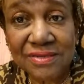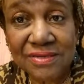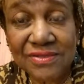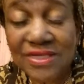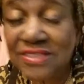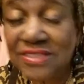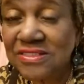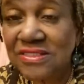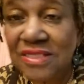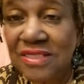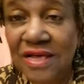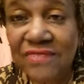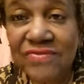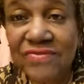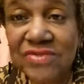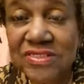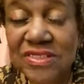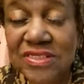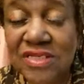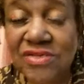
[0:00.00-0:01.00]
It's
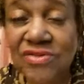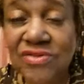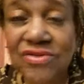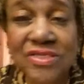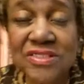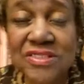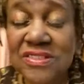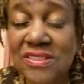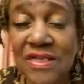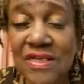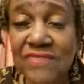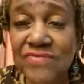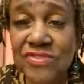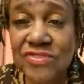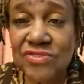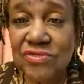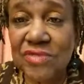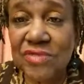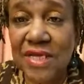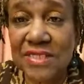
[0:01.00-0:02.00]
never
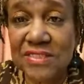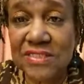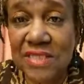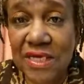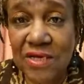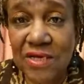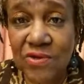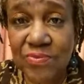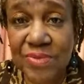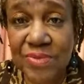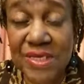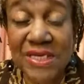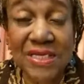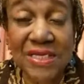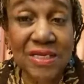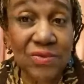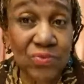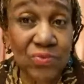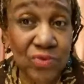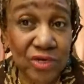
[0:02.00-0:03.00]
too late to help
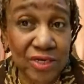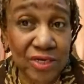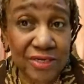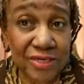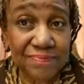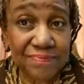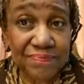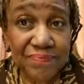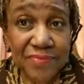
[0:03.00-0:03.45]
anyone.